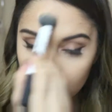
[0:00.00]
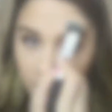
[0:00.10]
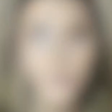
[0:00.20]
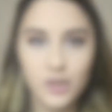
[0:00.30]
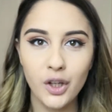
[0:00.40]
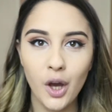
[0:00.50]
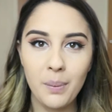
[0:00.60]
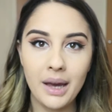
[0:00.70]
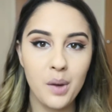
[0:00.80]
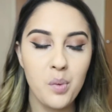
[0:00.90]
I'm just going to go
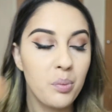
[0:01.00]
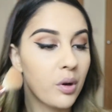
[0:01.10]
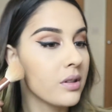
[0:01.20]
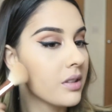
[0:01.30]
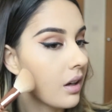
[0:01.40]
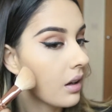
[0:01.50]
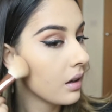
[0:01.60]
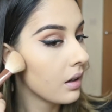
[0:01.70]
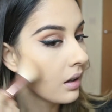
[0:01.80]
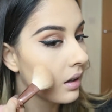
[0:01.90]
back in with bronzer
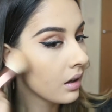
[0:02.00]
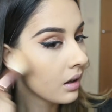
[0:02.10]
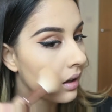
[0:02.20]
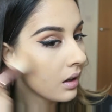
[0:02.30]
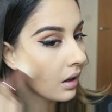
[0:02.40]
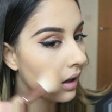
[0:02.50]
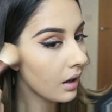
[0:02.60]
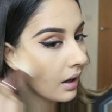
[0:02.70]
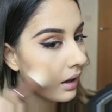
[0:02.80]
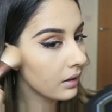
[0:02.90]

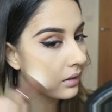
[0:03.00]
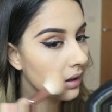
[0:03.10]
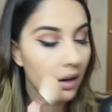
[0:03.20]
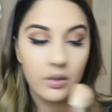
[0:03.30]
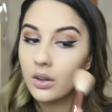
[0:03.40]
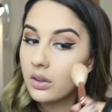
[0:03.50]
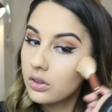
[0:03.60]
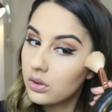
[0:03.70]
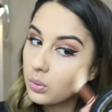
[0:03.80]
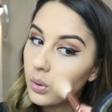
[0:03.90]
and carry
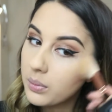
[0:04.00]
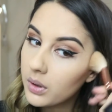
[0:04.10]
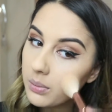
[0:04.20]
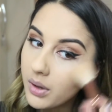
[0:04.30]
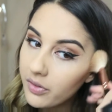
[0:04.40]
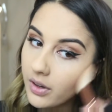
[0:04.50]
on just warming up my